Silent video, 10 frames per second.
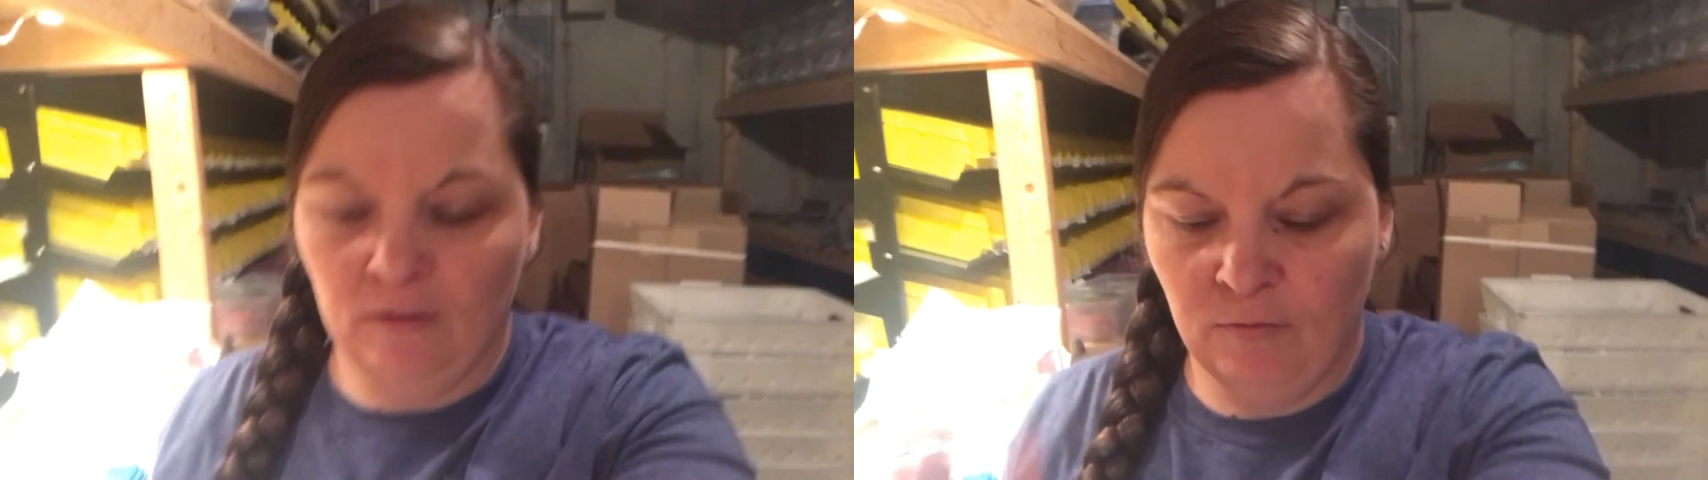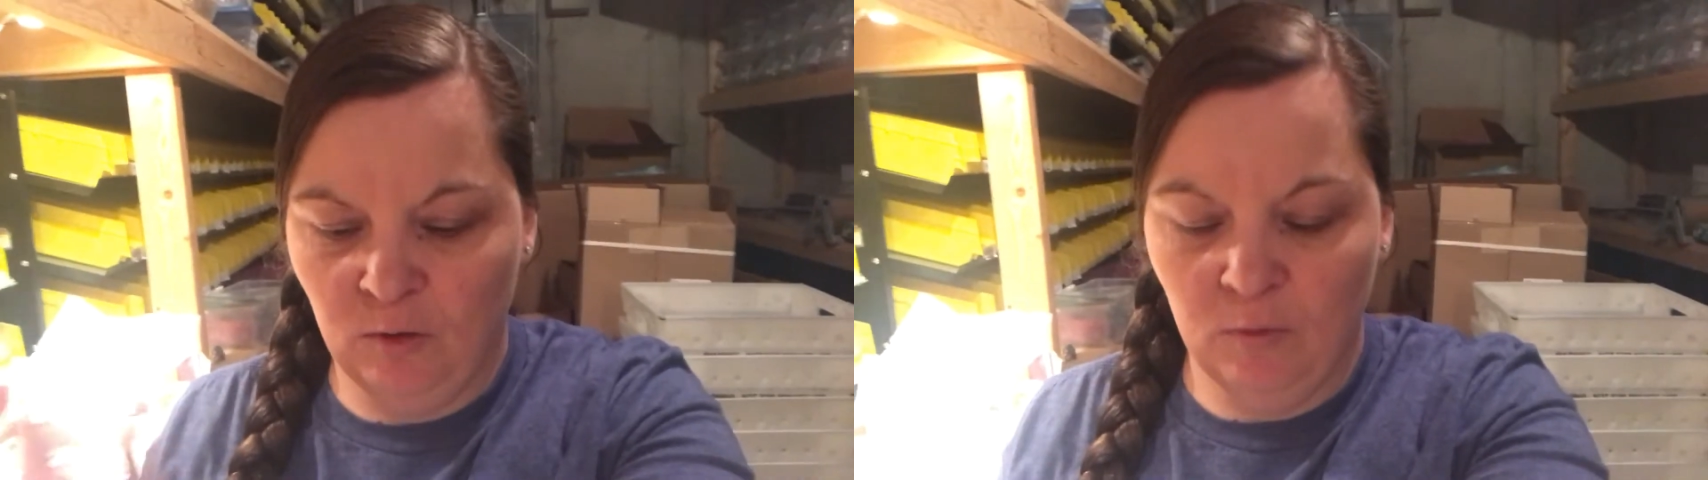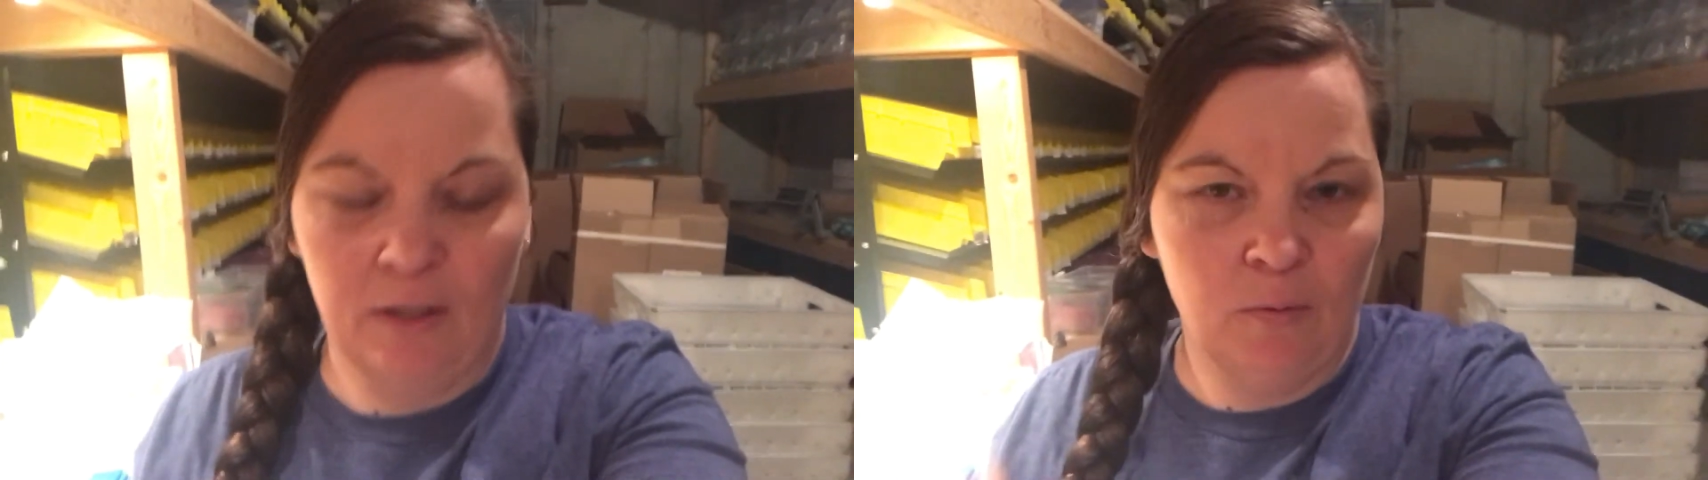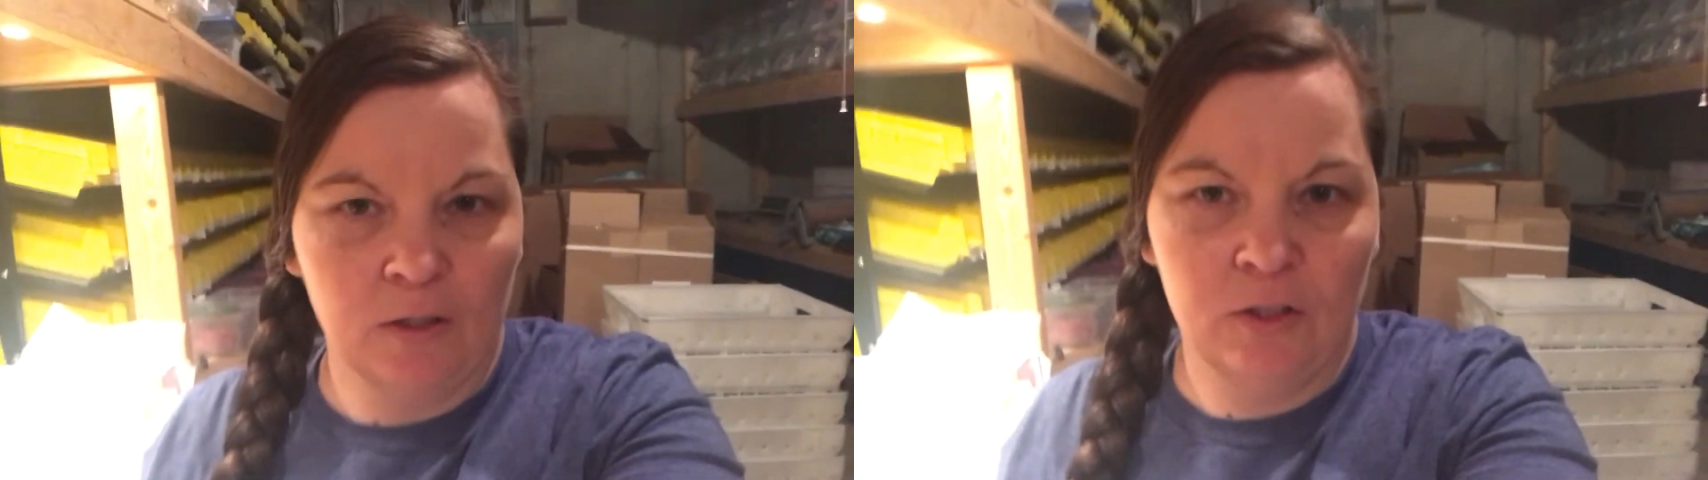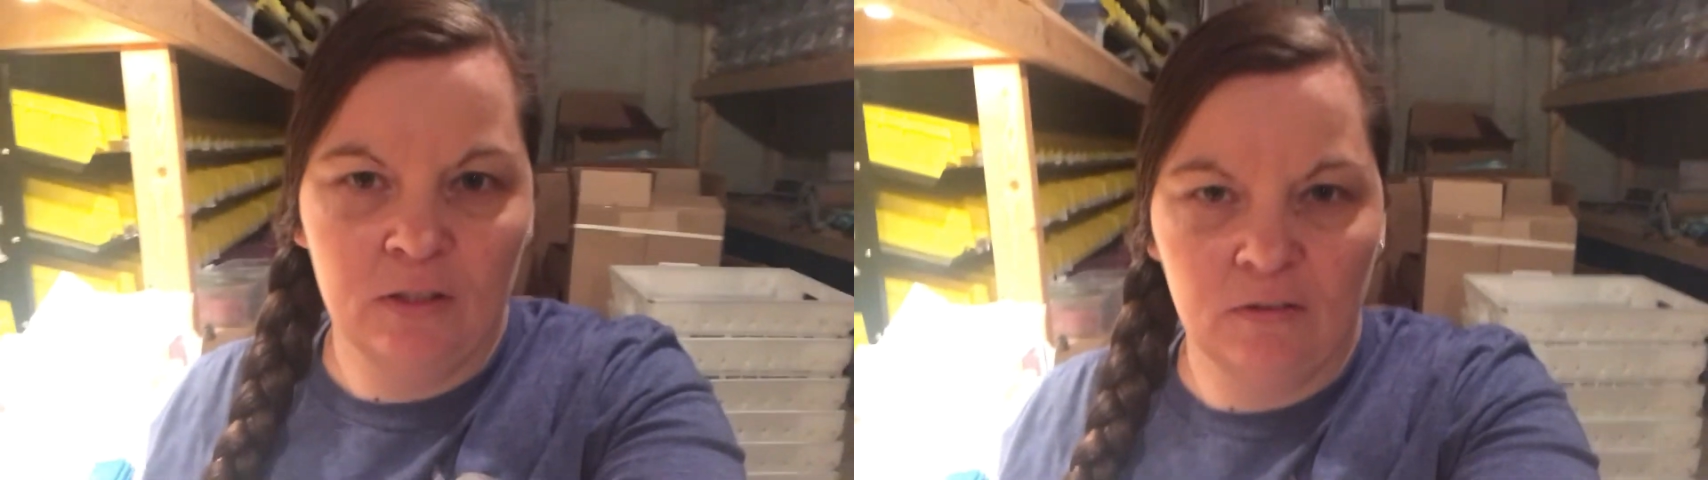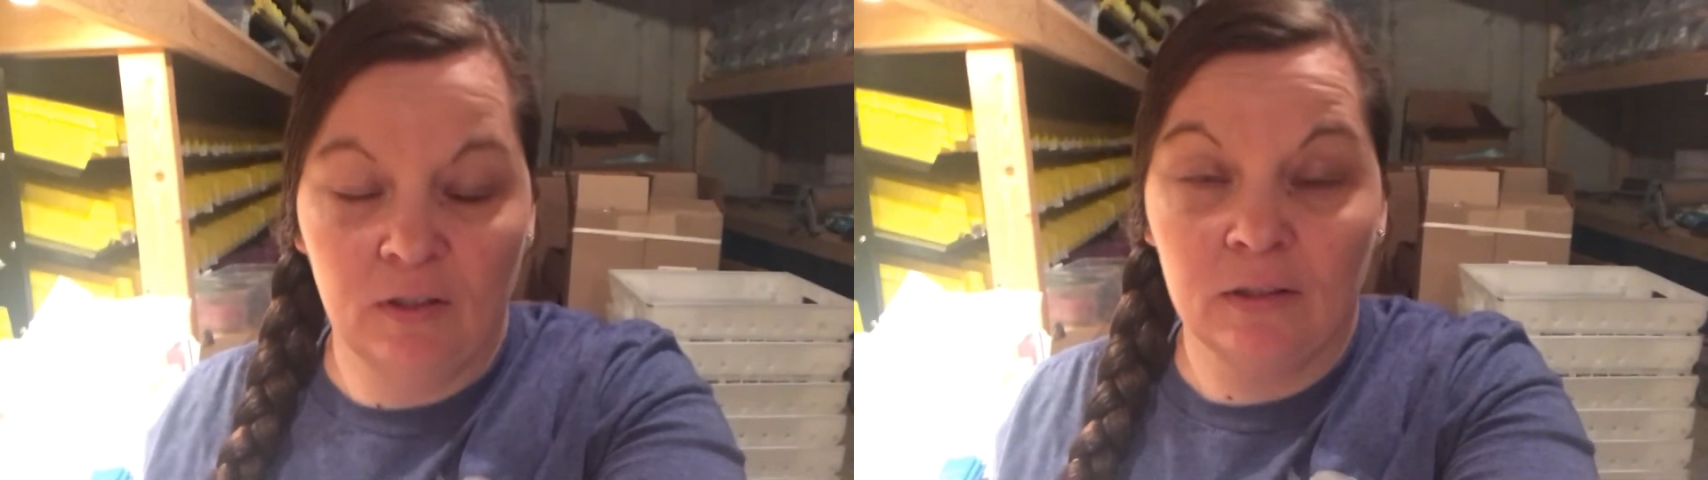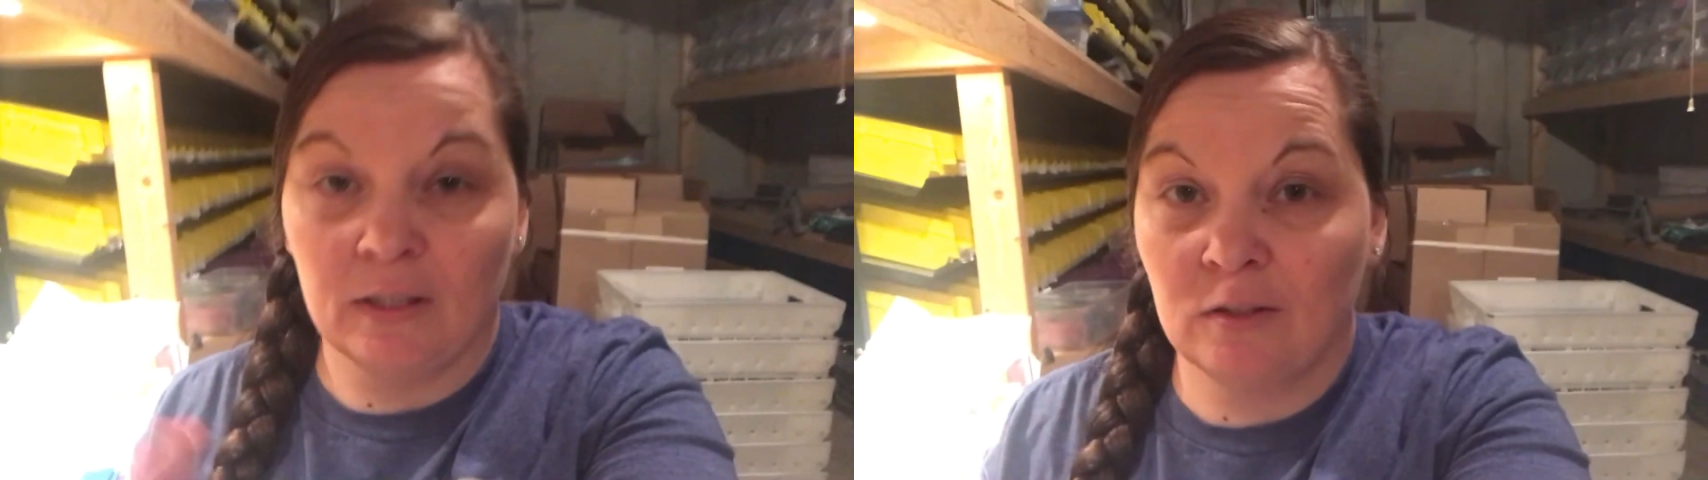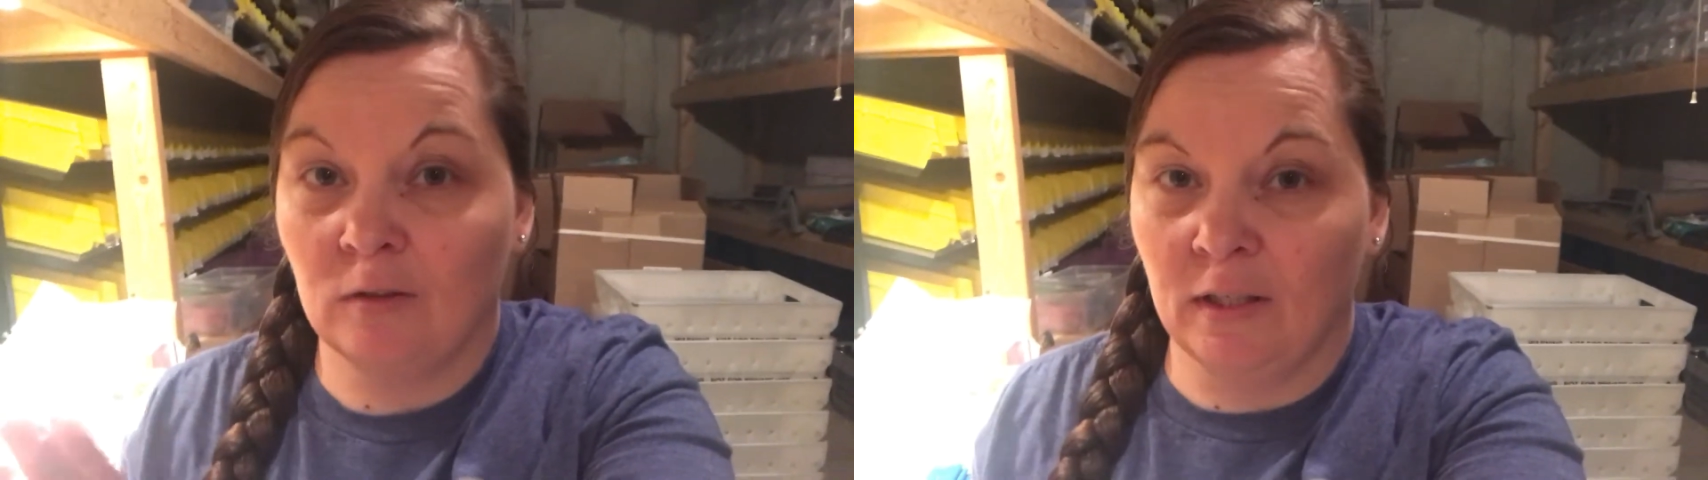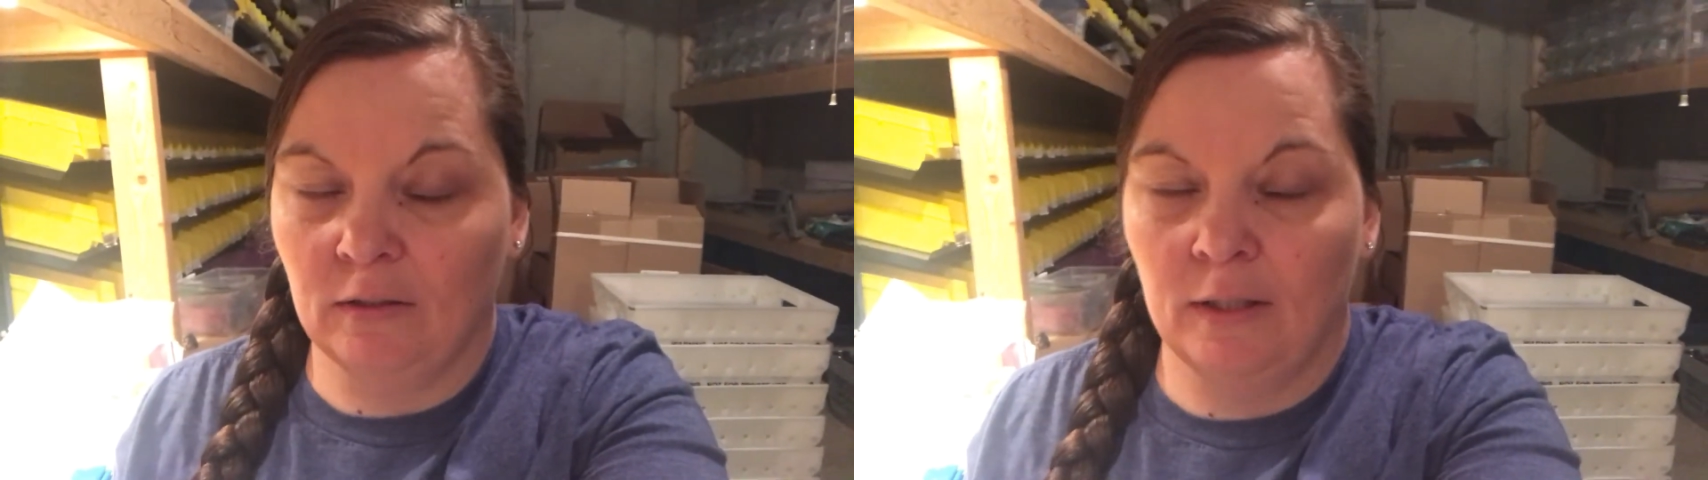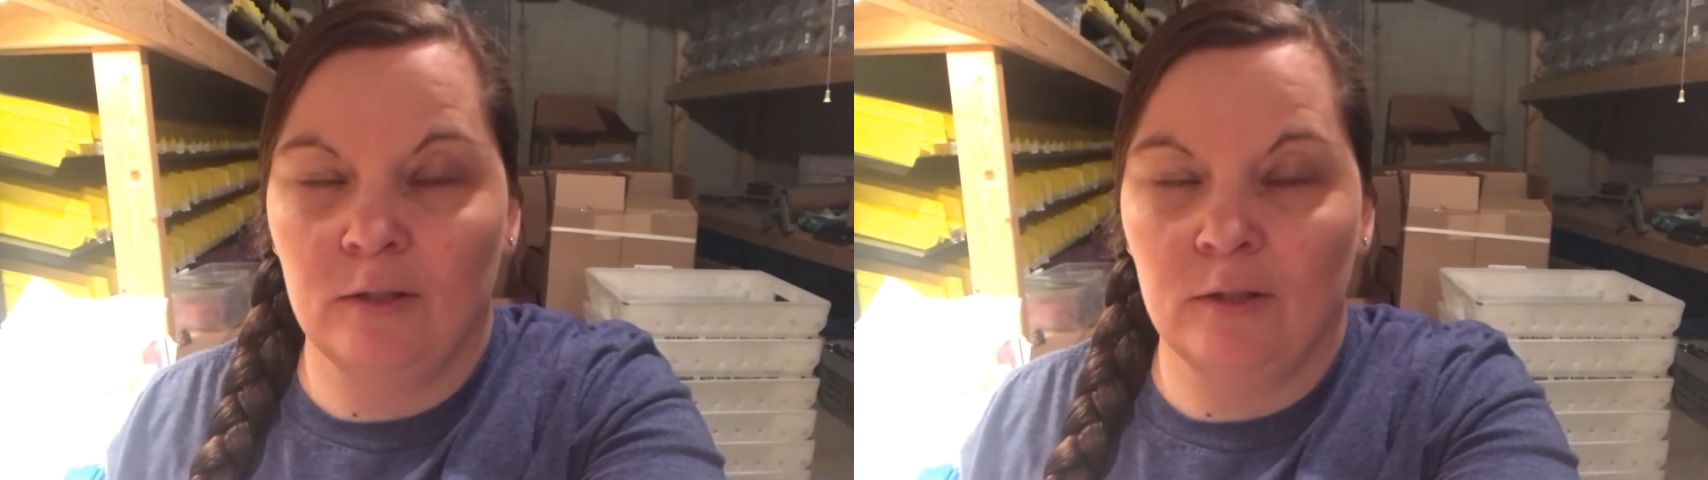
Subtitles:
and if you like watching TV, that's great.